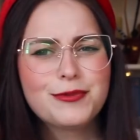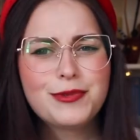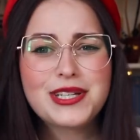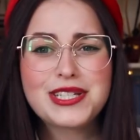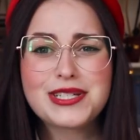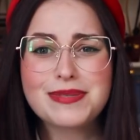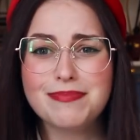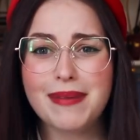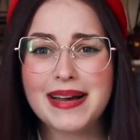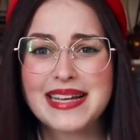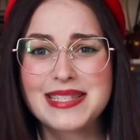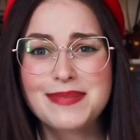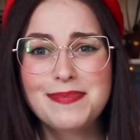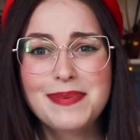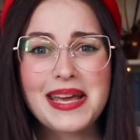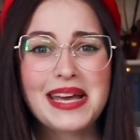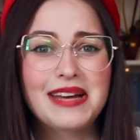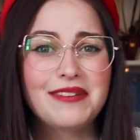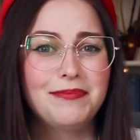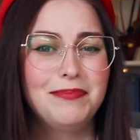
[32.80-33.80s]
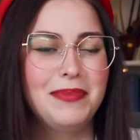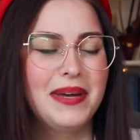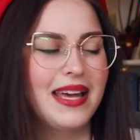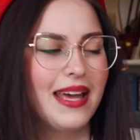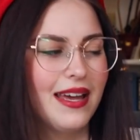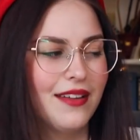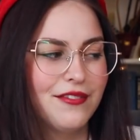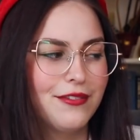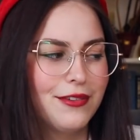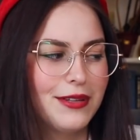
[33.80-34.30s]
which must be a
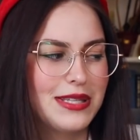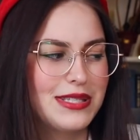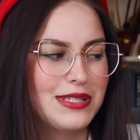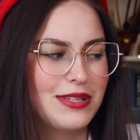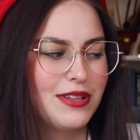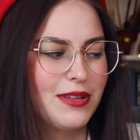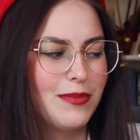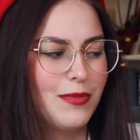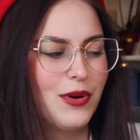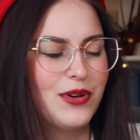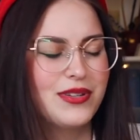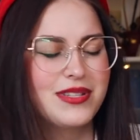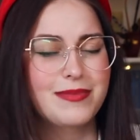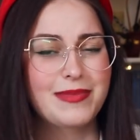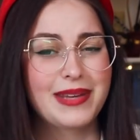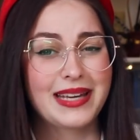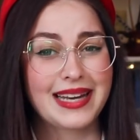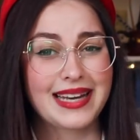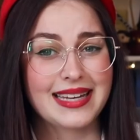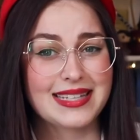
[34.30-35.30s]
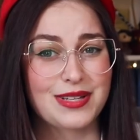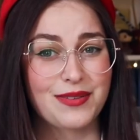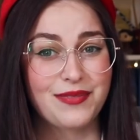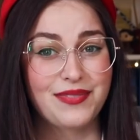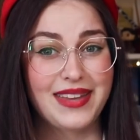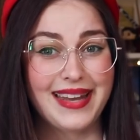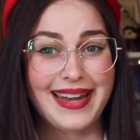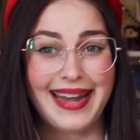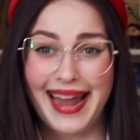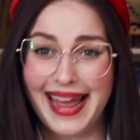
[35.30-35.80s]
big influence on the box, I mean, because
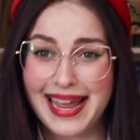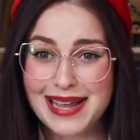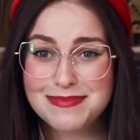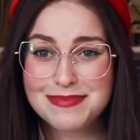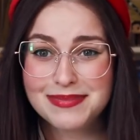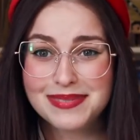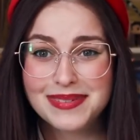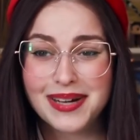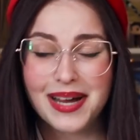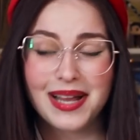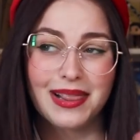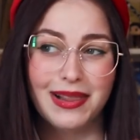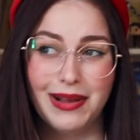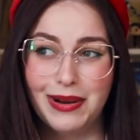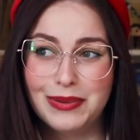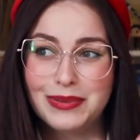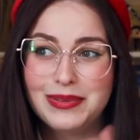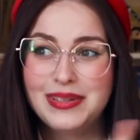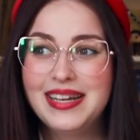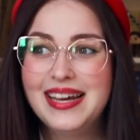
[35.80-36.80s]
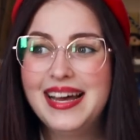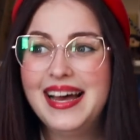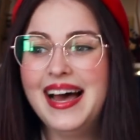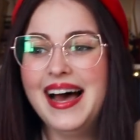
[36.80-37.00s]
of the name alone.